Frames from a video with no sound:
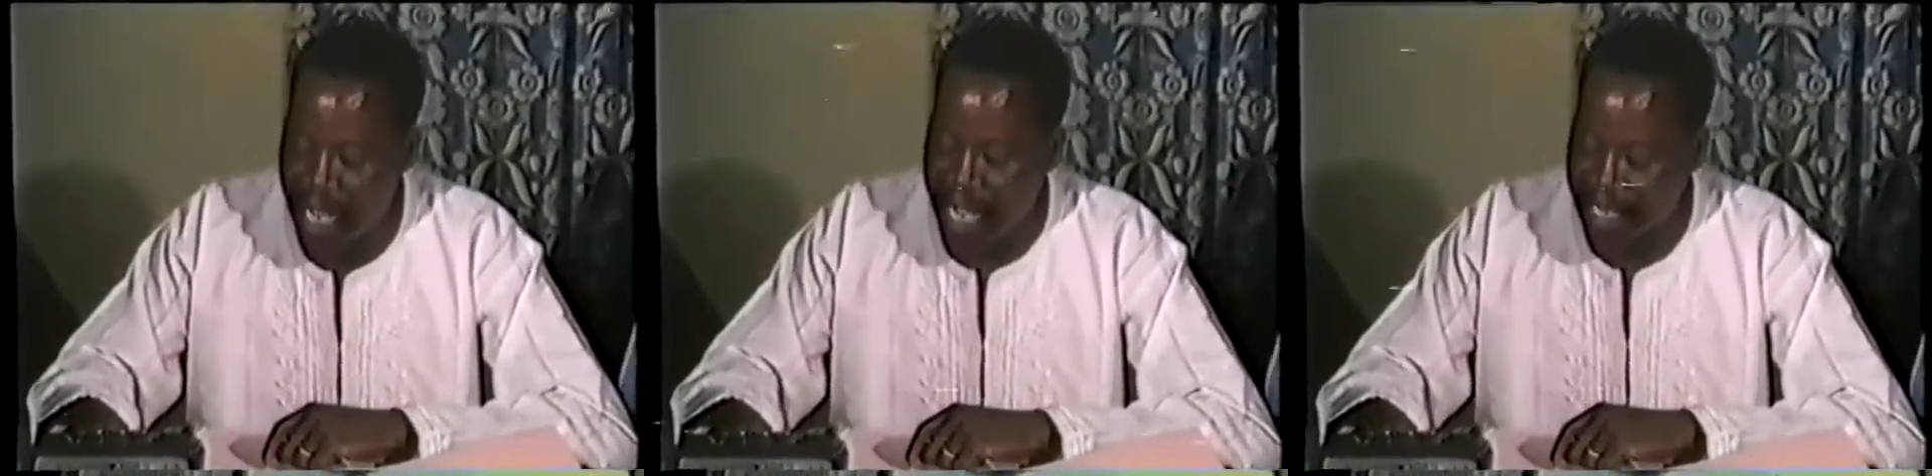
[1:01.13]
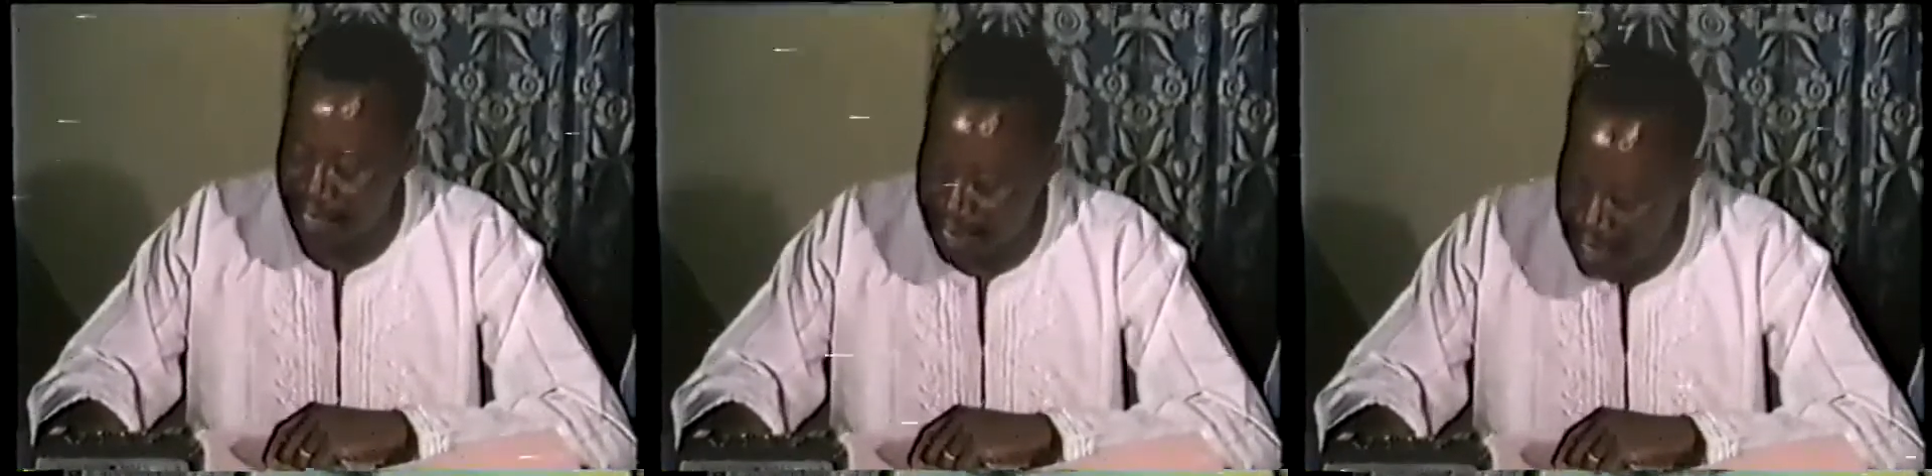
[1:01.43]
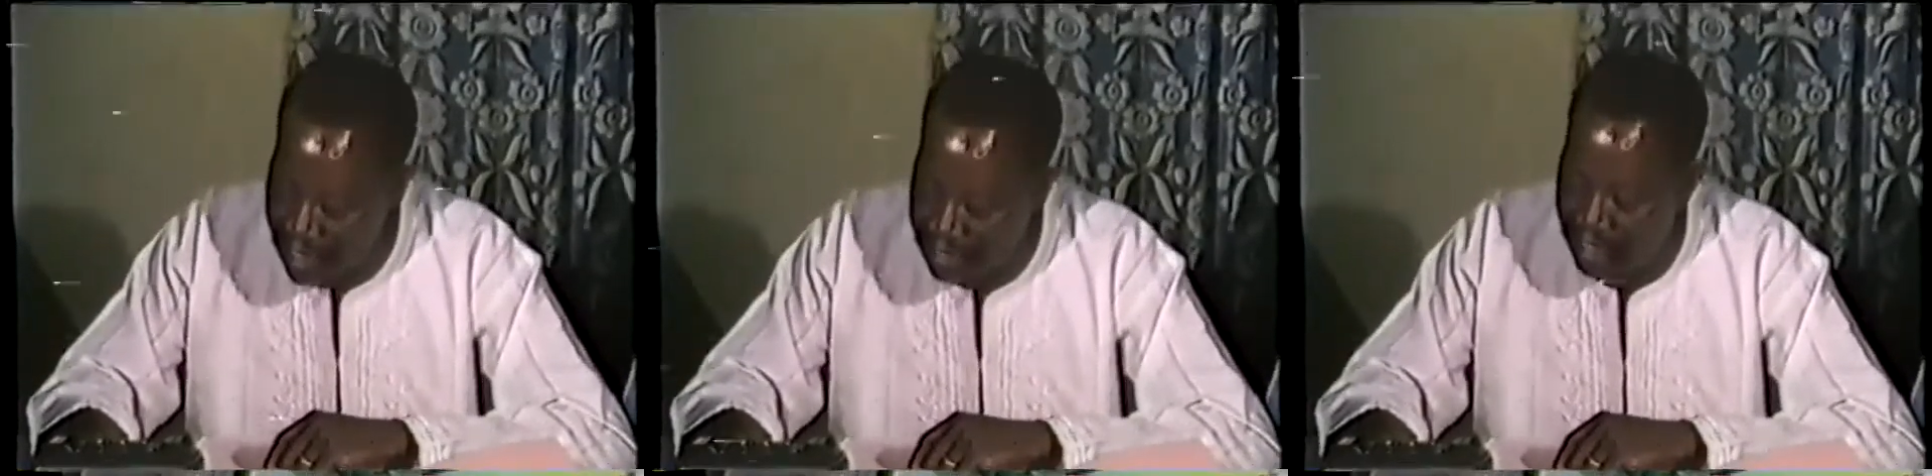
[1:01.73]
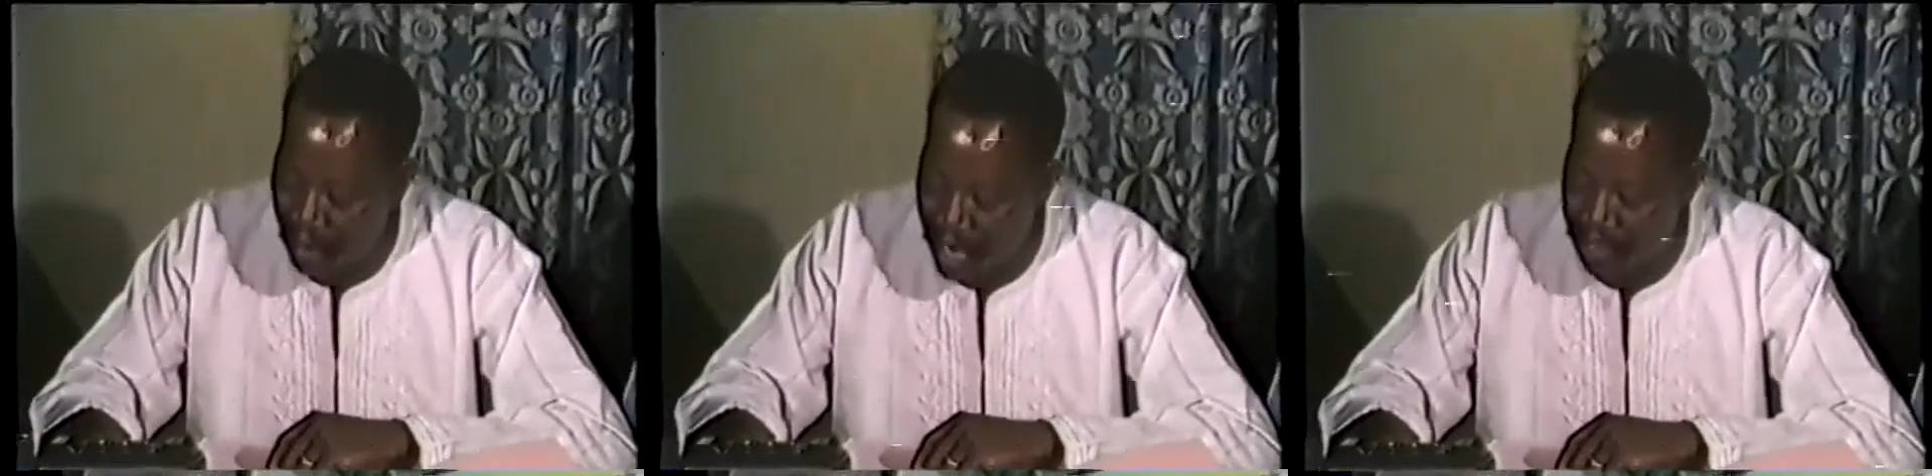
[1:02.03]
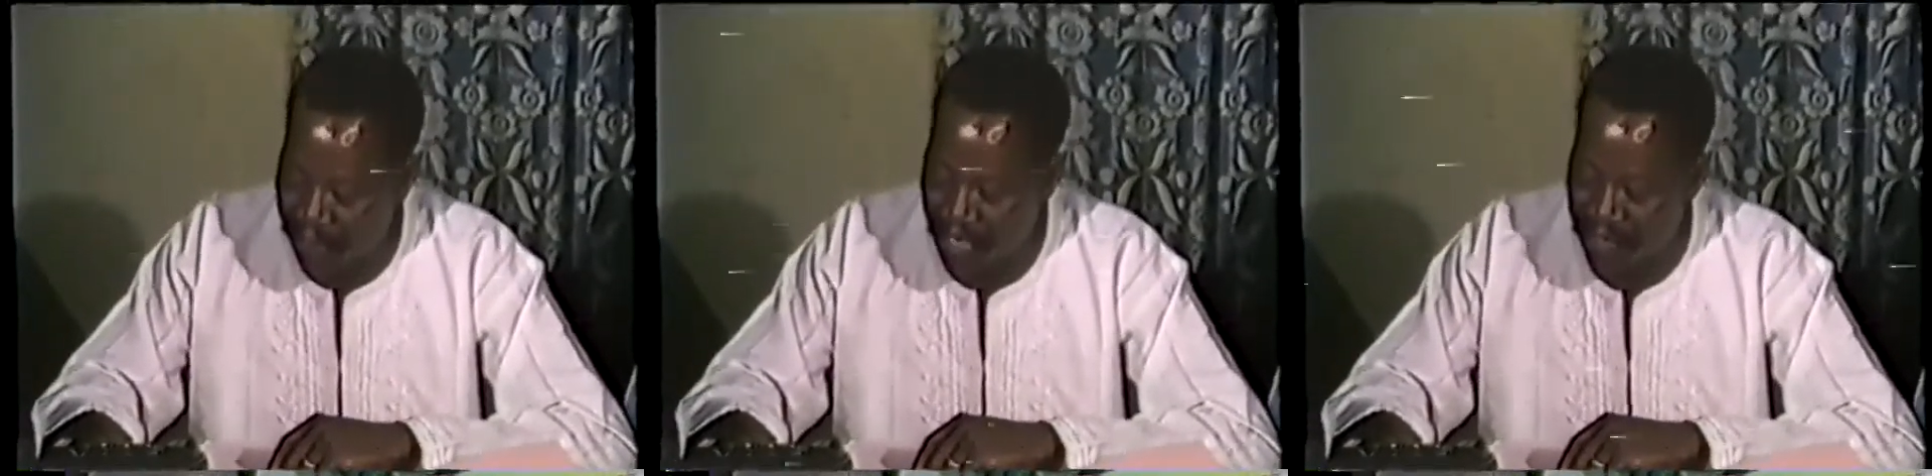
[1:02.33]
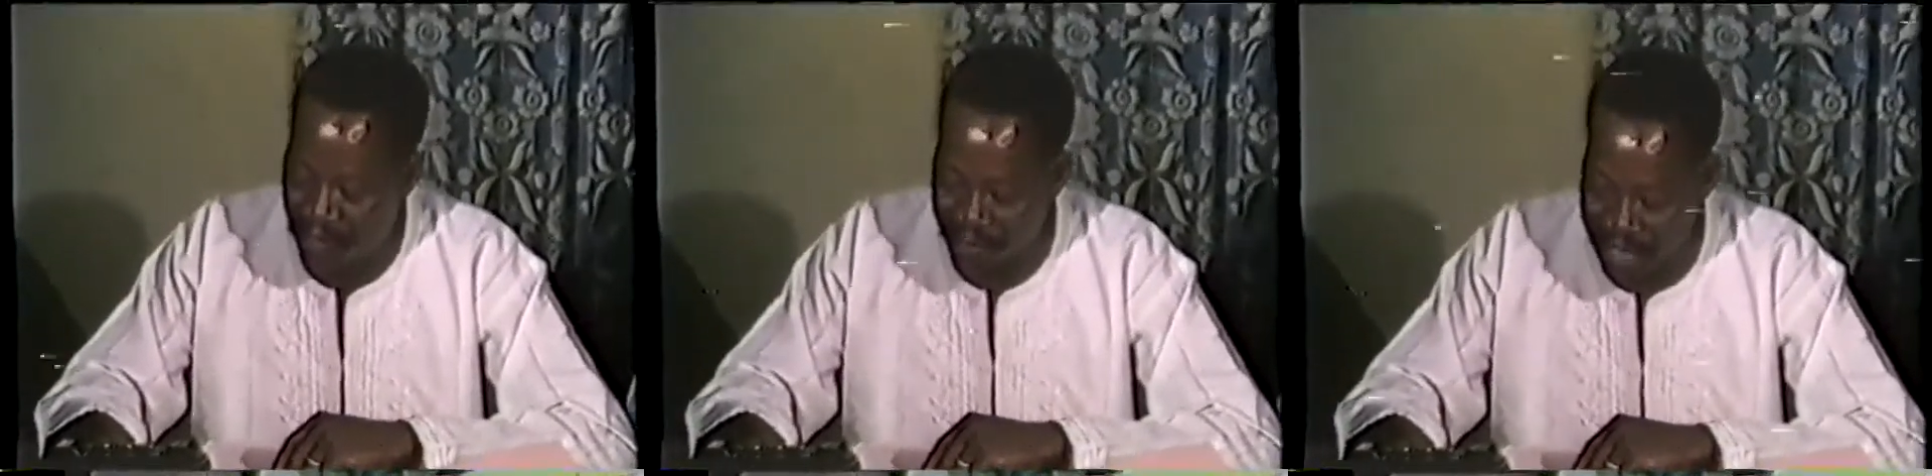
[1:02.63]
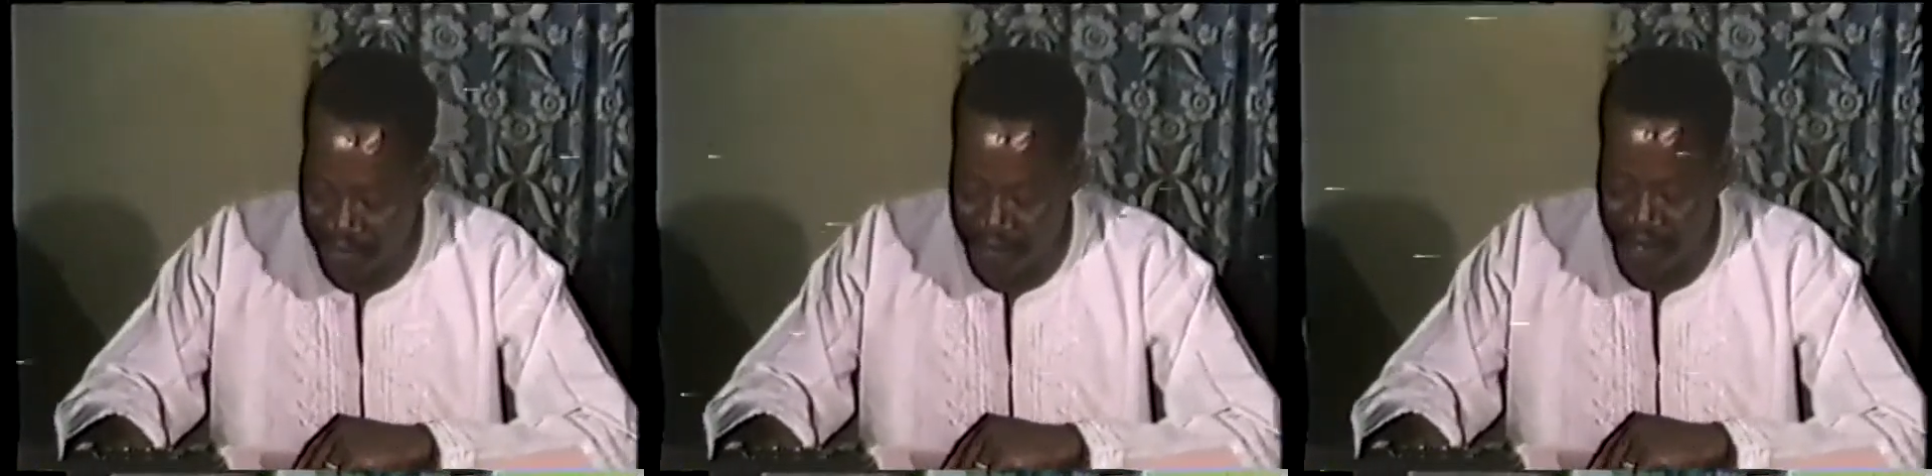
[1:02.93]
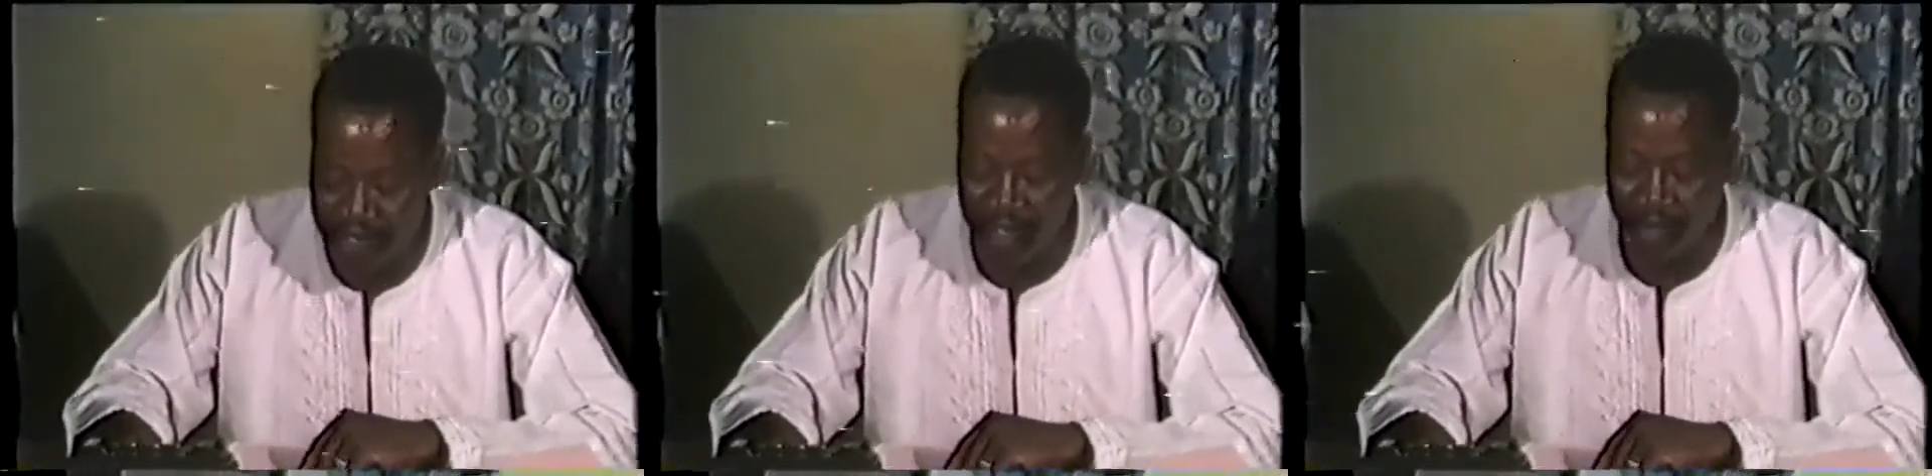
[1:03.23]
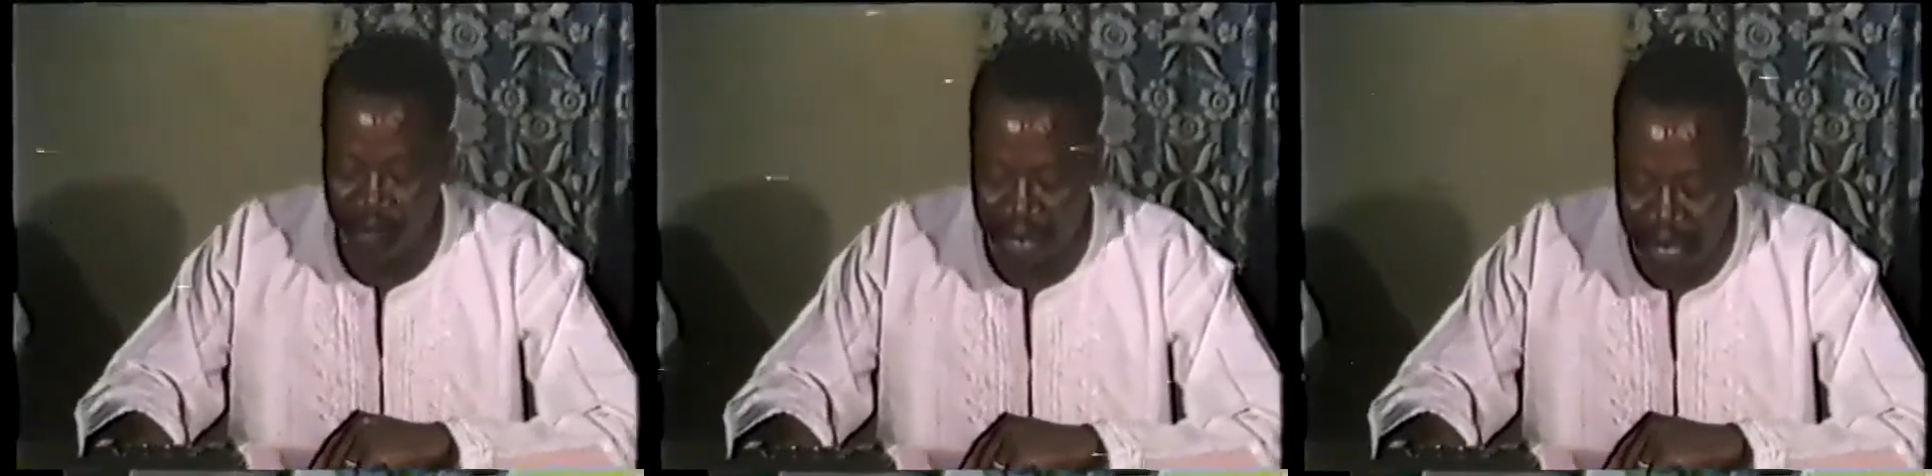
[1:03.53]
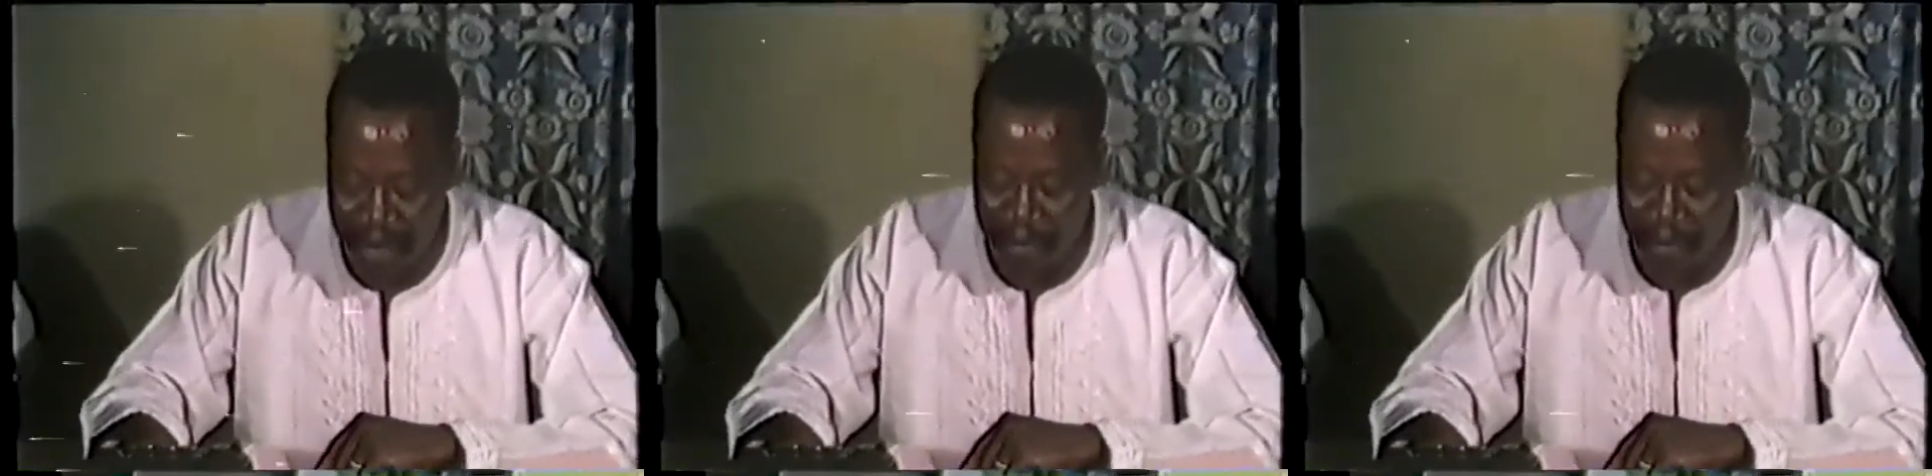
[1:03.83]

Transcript: and raised a white flag to Biafra to allow